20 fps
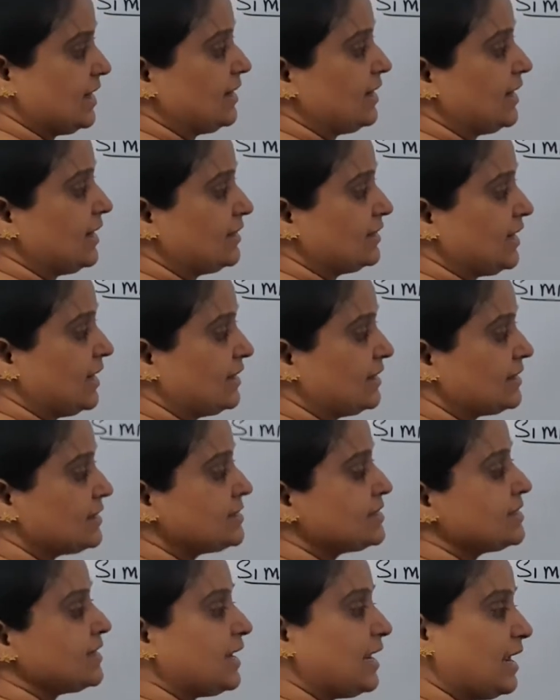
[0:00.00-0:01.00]
and that is
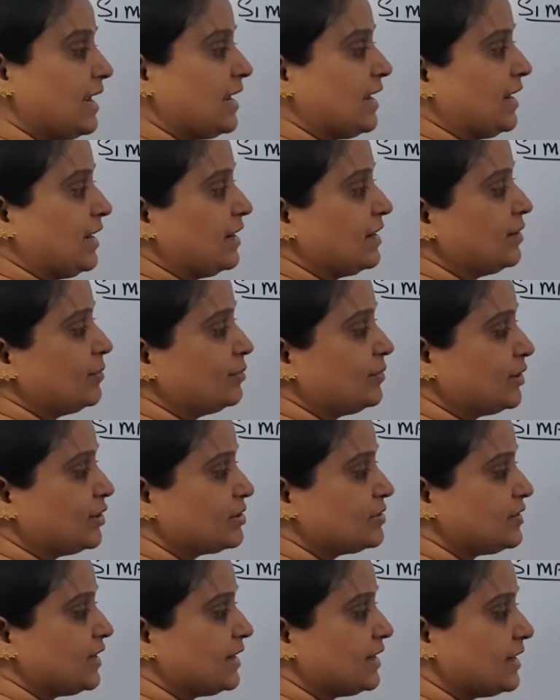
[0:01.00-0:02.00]
A, because we
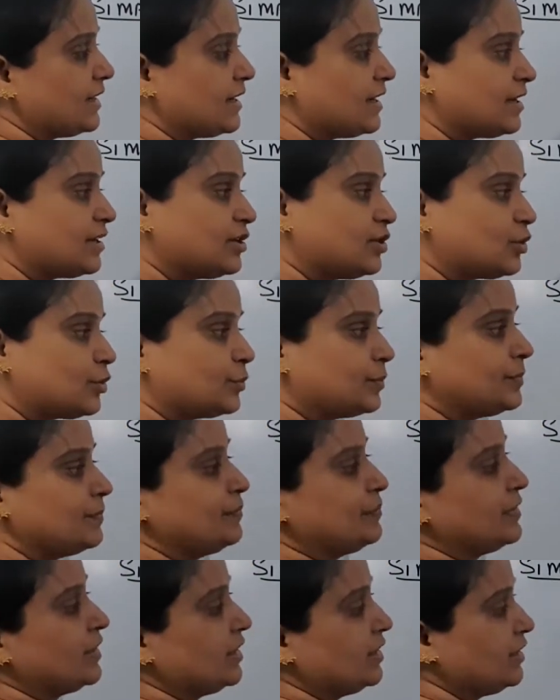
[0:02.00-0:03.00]
are taking cube.
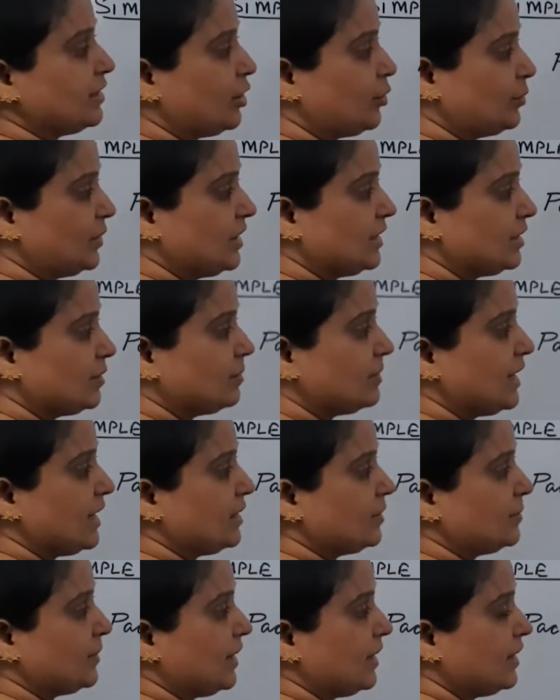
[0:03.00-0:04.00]
Now multiplied
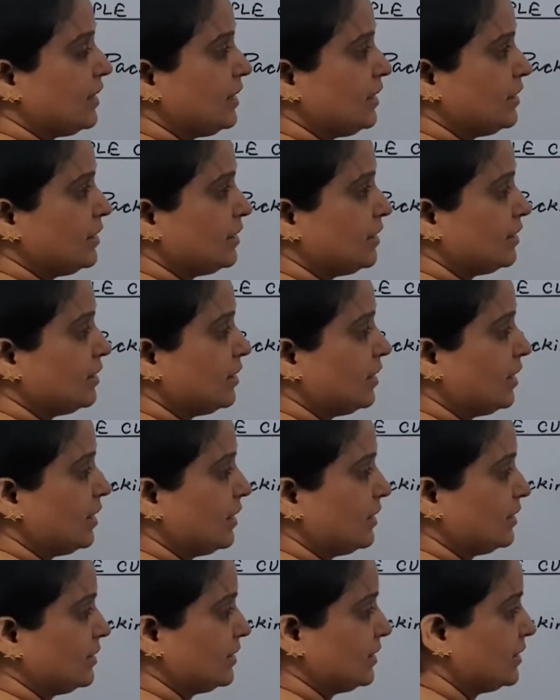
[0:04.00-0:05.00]
by
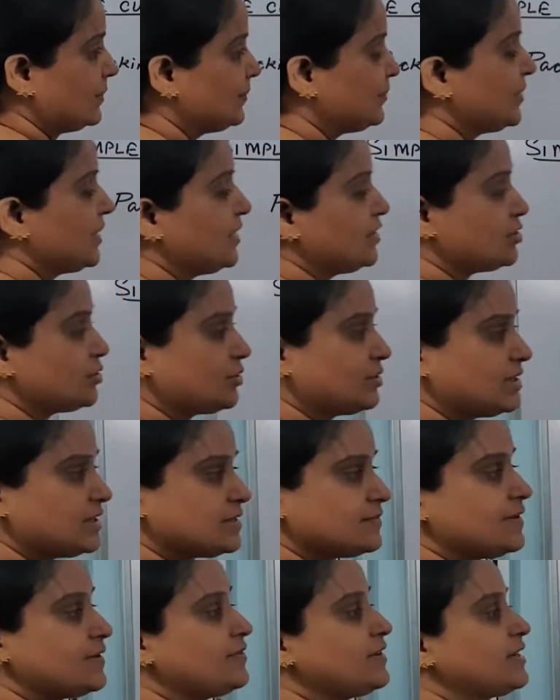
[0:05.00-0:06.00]
100. So this way
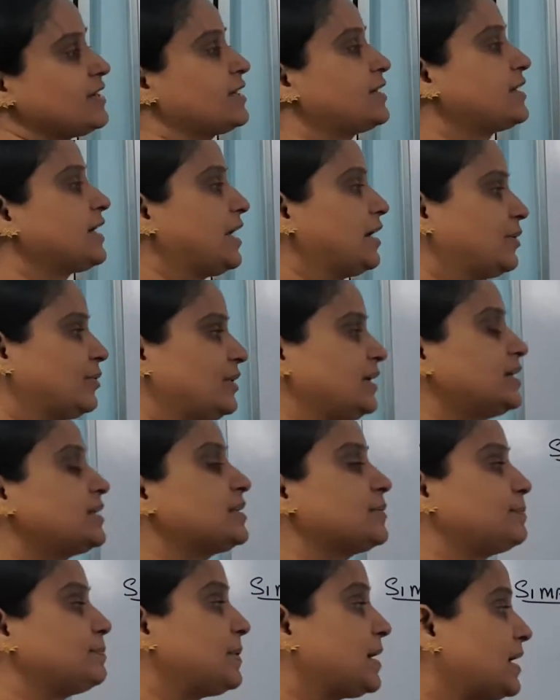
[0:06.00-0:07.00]
we can calculate the
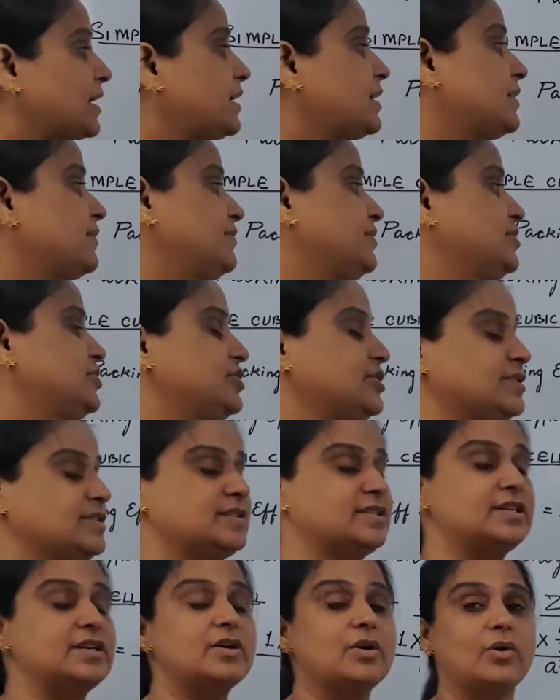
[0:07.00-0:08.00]
packing
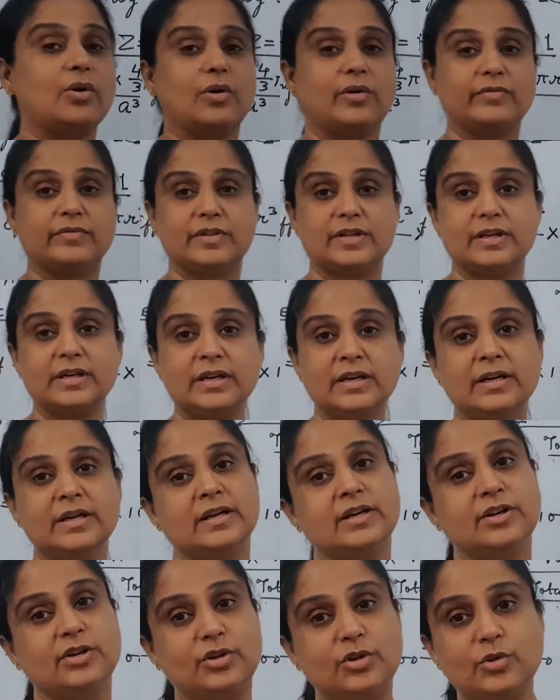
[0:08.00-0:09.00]
efficiency of the
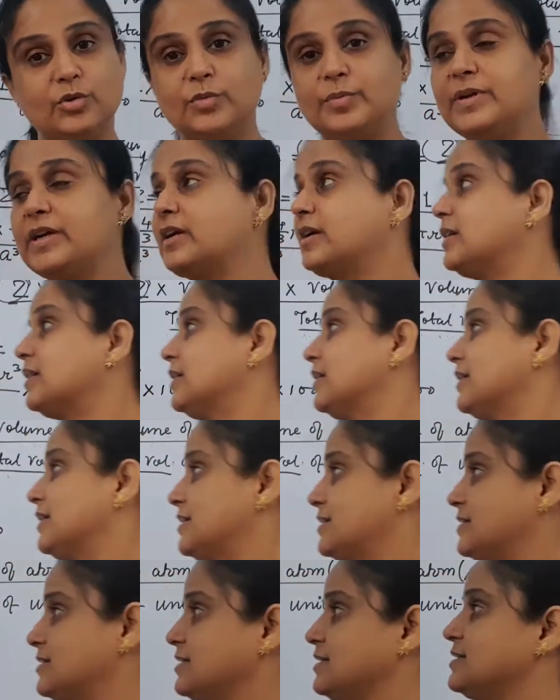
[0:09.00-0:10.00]
cubic
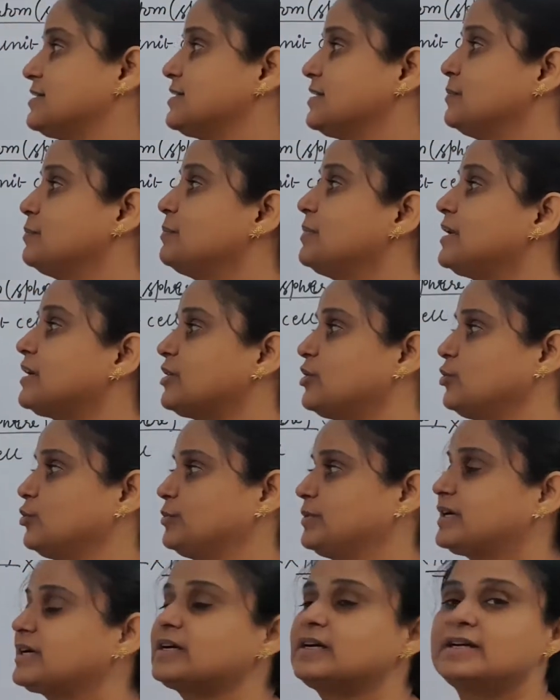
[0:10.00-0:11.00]
crystal, simple
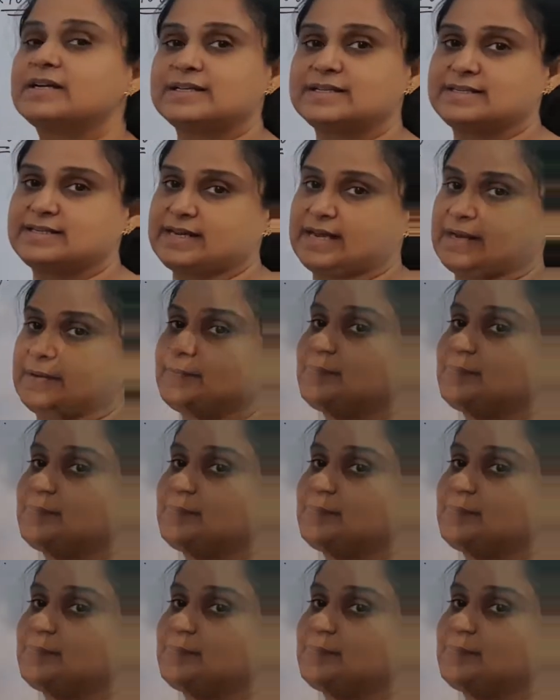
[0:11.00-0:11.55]
cubic cell.